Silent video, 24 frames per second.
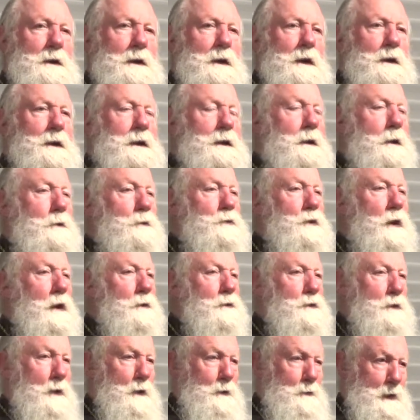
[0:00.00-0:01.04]
And he goes
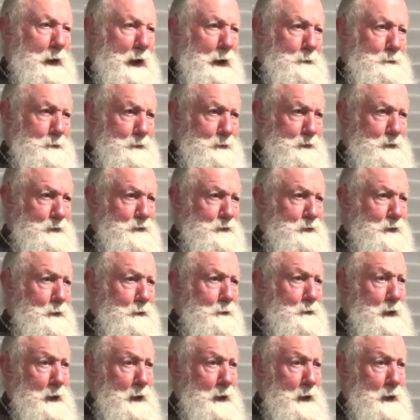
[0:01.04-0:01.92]
out of the cell.